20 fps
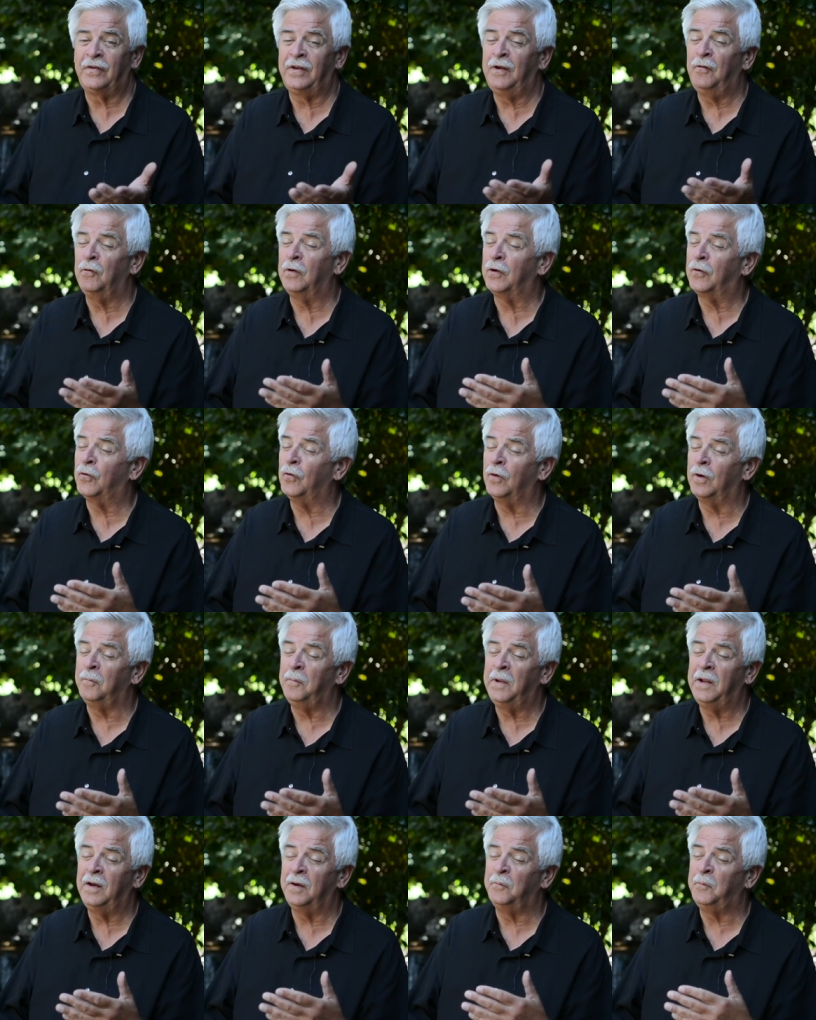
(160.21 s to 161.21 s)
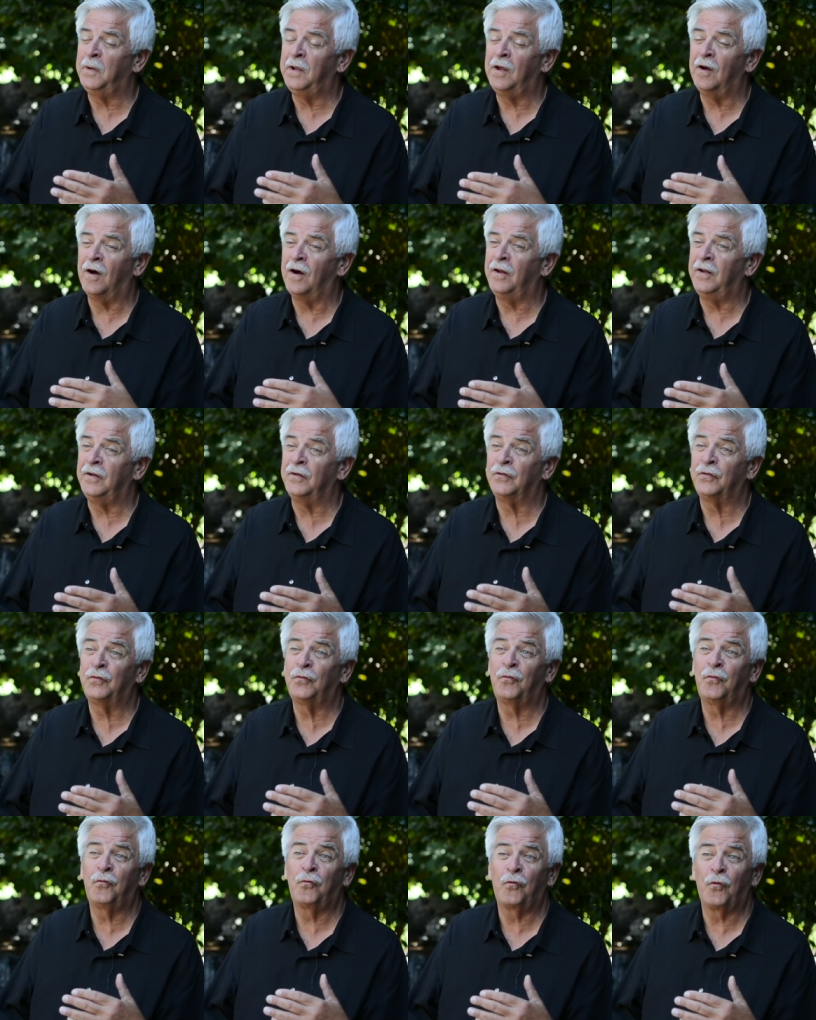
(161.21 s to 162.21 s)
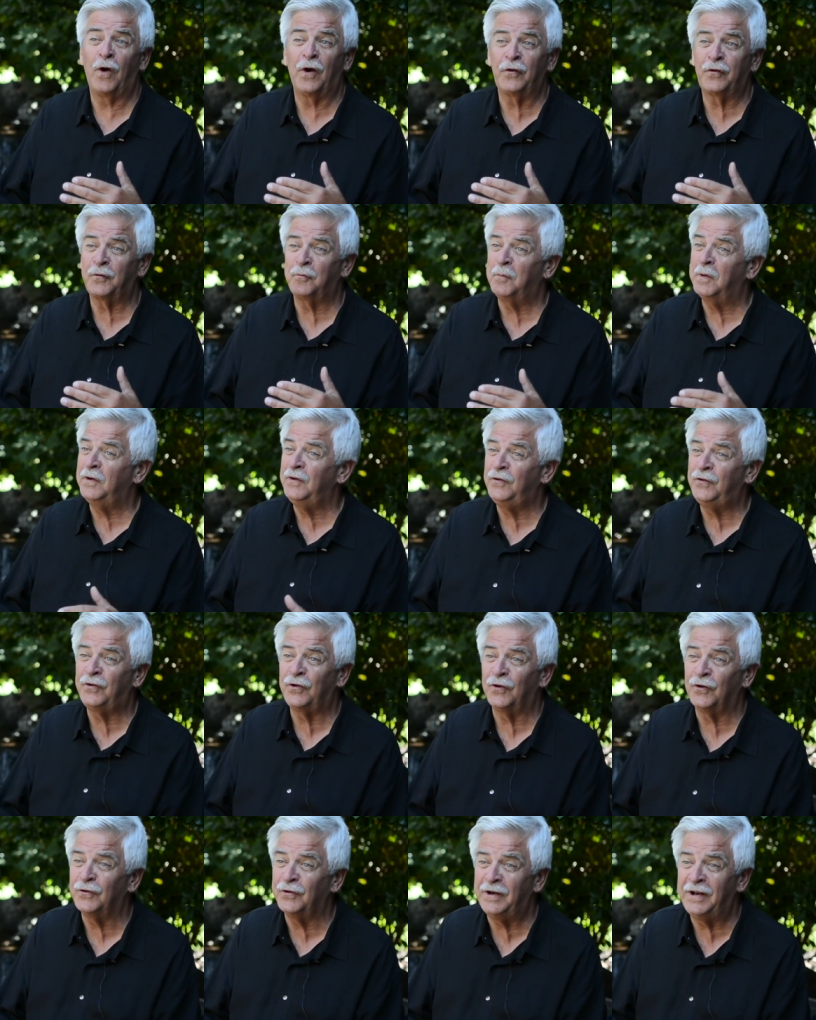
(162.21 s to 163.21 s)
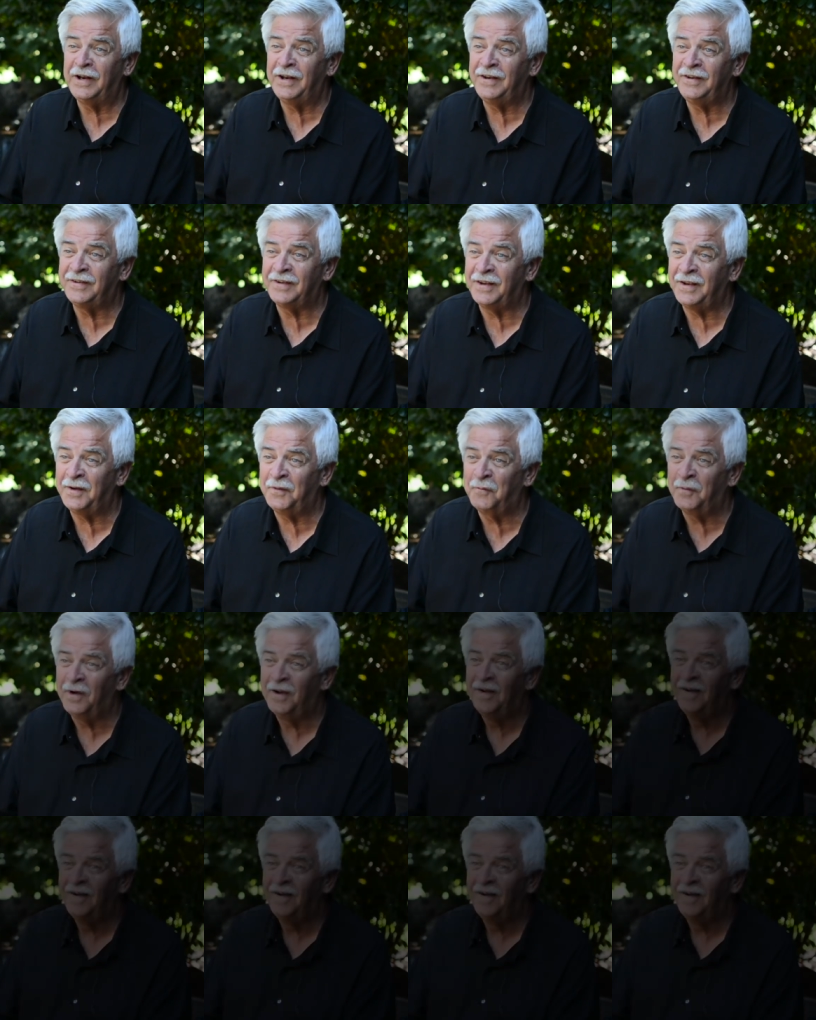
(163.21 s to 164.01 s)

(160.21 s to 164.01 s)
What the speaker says: He recruited me to be on his freshman cheerleading team.